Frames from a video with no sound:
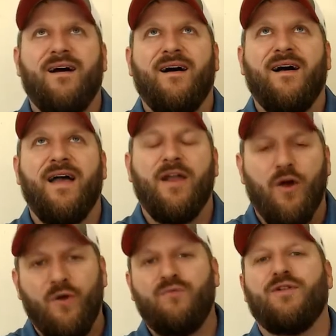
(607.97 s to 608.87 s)
And
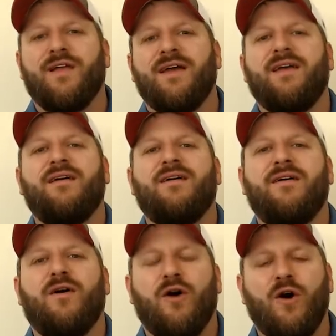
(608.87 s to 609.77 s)
hopefully,
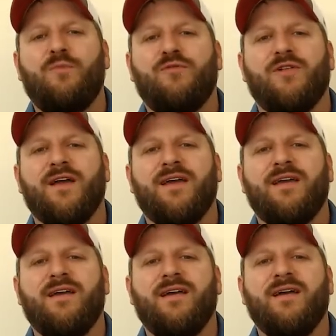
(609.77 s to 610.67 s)
hopefully,
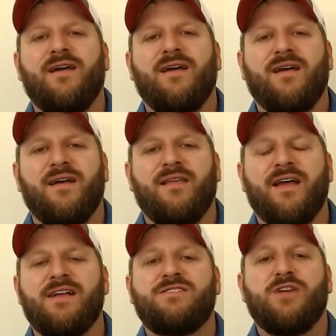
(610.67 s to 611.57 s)

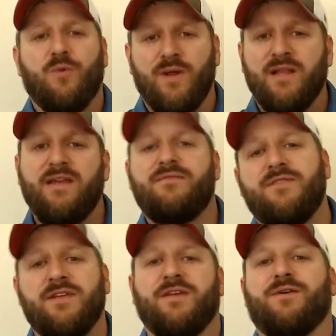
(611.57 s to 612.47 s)
that's a relief
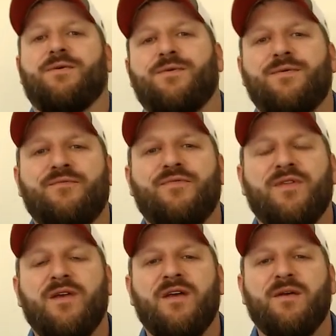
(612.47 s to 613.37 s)
to you
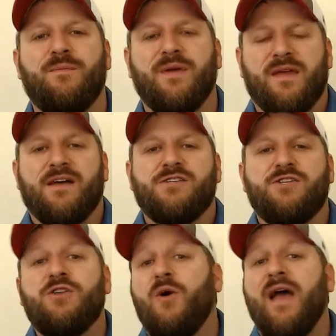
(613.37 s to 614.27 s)
because you
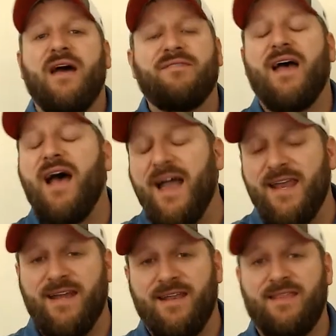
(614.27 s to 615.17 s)
don't have to hide
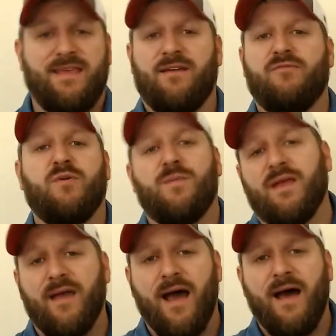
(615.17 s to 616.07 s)
anything from the
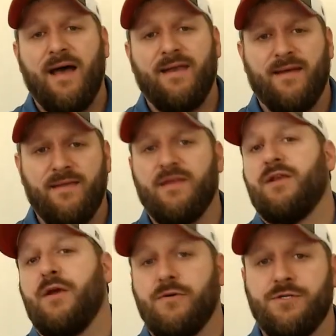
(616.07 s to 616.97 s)
God that
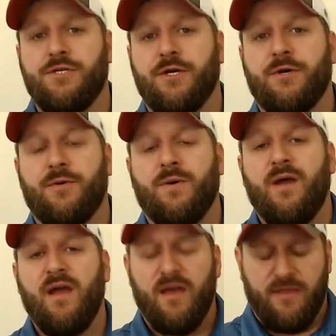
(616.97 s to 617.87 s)
knows you,
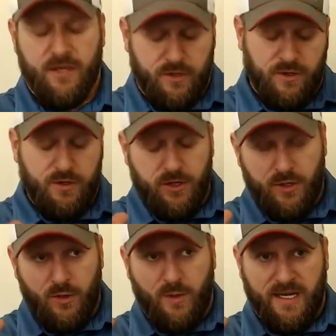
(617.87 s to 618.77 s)
that knew
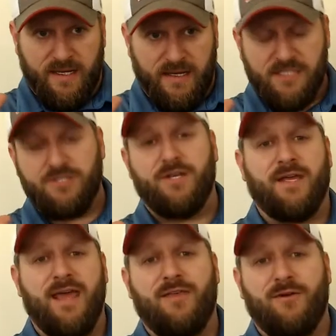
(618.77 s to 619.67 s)
you when he knit you
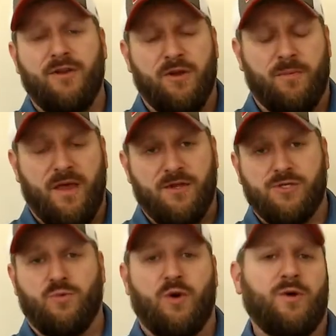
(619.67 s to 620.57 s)
together in your
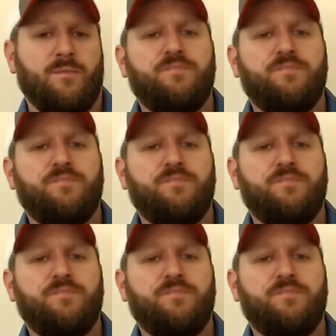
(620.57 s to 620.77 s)
mother's womb,